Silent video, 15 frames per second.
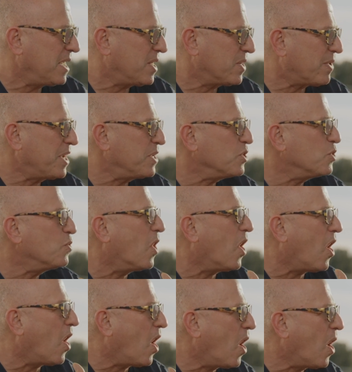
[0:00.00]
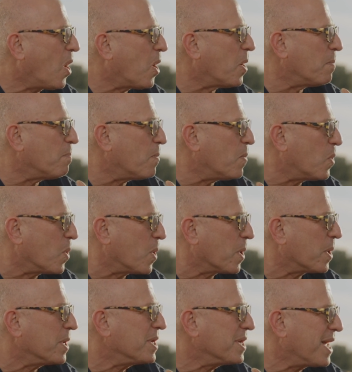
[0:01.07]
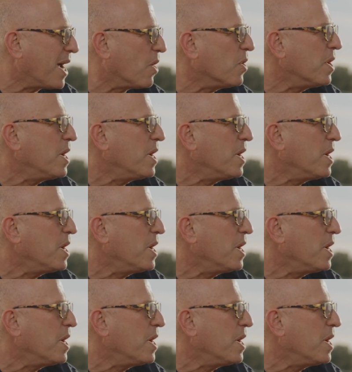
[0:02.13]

Right? You are more. Now,